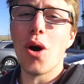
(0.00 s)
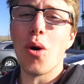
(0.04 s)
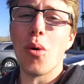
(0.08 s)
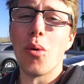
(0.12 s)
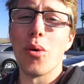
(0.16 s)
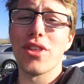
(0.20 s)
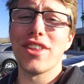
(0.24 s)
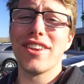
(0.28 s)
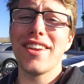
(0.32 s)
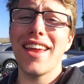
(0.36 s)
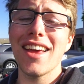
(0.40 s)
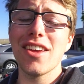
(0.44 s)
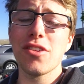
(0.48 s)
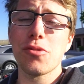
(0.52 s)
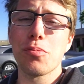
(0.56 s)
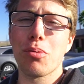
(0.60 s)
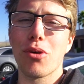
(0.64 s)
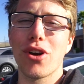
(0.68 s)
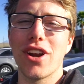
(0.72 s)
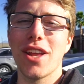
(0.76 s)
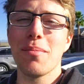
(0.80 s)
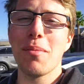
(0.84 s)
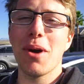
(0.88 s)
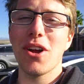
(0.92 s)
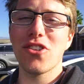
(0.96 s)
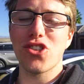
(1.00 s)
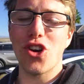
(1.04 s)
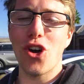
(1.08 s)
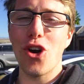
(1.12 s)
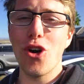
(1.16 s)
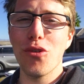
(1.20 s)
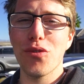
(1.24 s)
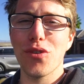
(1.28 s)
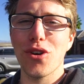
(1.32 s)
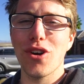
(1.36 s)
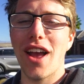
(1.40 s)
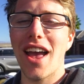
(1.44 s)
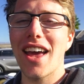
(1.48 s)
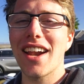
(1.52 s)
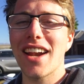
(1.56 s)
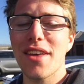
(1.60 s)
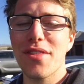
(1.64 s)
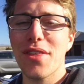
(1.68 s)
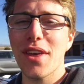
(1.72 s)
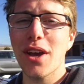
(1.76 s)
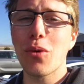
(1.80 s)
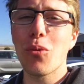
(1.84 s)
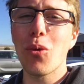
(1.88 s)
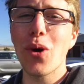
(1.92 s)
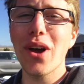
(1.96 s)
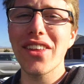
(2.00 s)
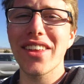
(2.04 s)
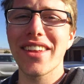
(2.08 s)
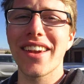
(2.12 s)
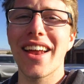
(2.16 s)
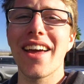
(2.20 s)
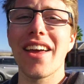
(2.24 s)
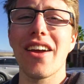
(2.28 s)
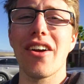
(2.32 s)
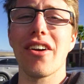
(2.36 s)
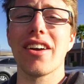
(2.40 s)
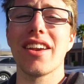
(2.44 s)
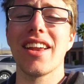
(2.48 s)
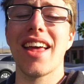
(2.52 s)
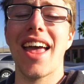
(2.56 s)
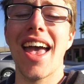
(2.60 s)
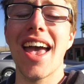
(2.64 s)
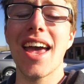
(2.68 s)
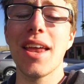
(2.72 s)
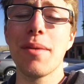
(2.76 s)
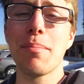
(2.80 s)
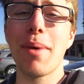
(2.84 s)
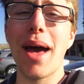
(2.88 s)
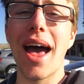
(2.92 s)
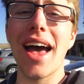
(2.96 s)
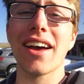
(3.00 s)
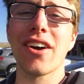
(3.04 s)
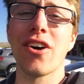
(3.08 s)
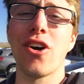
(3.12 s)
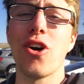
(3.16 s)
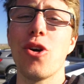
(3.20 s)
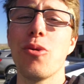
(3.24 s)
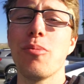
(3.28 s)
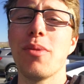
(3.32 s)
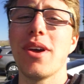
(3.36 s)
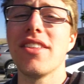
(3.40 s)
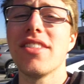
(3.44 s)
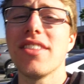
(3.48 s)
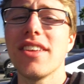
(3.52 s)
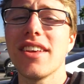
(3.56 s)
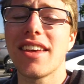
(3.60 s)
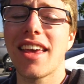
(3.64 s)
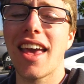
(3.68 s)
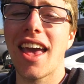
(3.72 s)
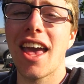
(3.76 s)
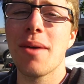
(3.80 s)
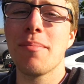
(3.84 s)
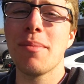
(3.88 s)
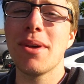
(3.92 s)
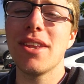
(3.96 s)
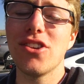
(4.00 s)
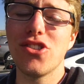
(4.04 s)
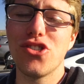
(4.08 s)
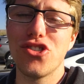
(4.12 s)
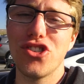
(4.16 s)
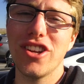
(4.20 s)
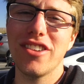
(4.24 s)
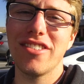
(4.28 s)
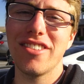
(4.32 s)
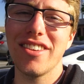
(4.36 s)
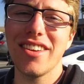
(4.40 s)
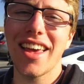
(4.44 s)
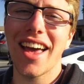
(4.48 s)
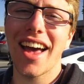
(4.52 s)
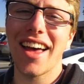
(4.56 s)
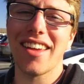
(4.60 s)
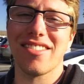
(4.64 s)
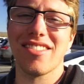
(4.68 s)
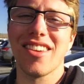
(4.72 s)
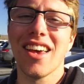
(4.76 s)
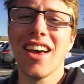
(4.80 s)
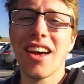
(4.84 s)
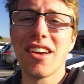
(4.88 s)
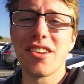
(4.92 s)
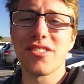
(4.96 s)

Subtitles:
Well, the day is pretty much over, and I think Will and I are gonna head back home in the Cayman GTS.